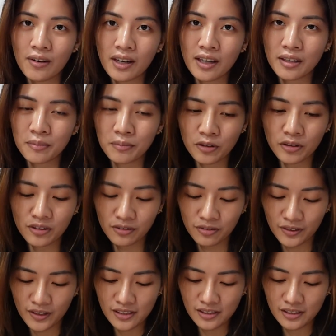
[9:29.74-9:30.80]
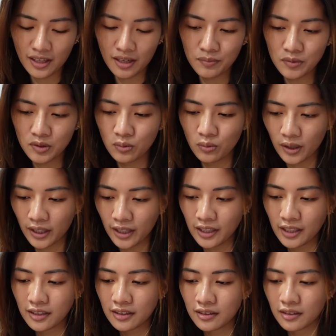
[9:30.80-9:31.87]
I am going to FaceTime
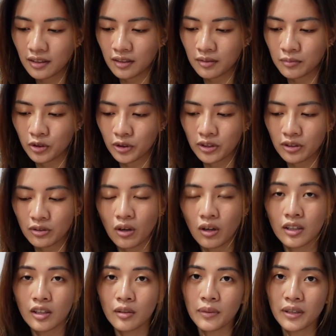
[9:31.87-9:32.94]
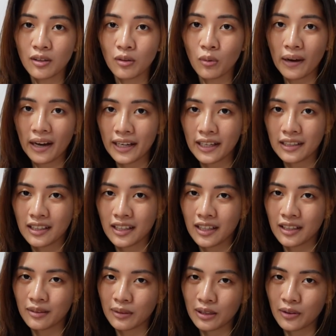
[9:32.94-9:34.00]
Dwight. I'm going to call him in a while
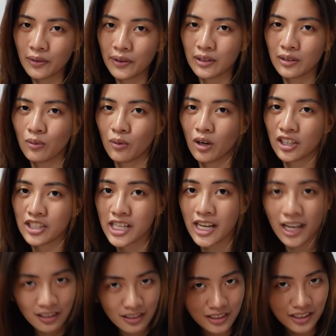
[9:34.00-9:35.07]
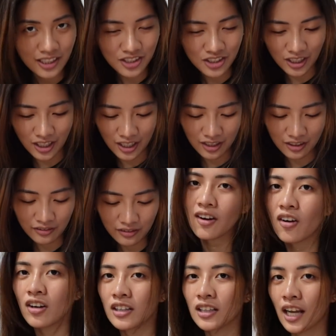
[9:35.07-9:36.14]
and we're going to watch Hell's Kitchen.
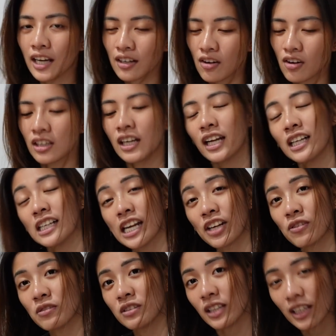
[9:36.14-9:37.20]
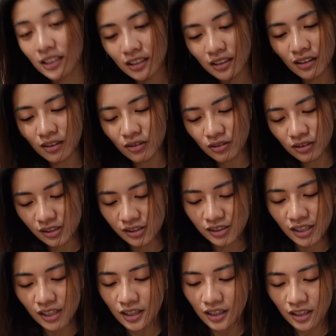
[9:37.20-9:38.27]
Online, online na yung date ngayon
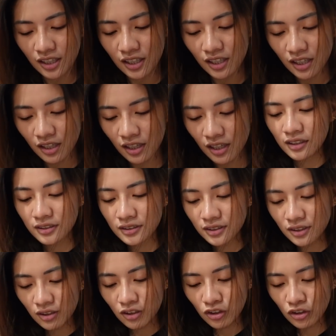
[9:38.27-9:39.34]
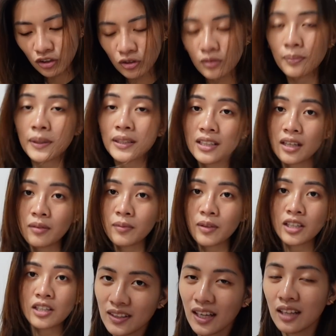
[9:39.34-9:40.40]
kasi, you know,
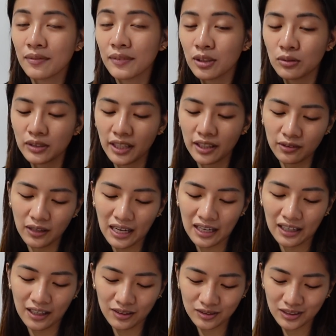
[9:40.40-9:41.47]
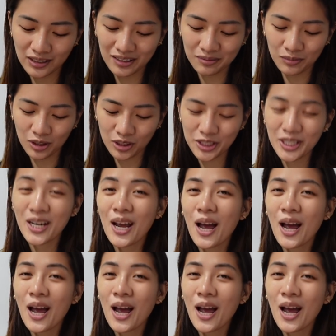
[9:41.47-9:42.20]
pandemic. And we don't get to hang out that much.